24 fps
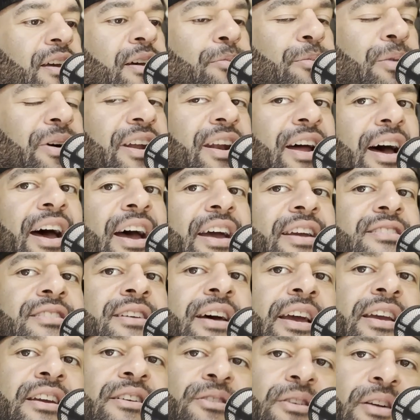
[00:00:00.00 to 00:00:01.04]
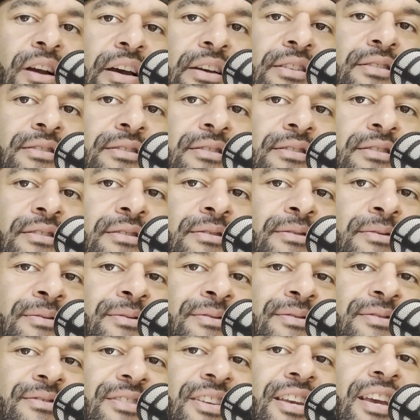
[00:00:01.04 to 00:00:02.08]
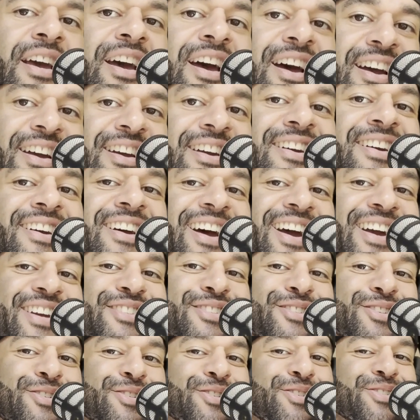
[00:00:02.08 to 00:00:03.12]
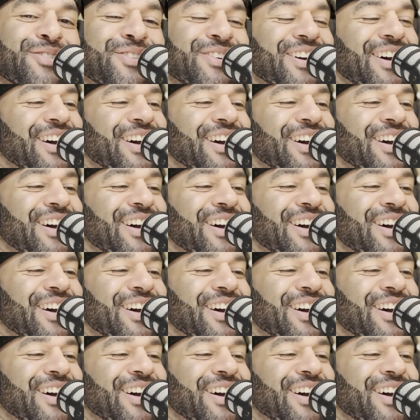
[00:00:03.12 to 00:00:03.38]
But I digress. Yeah, I do.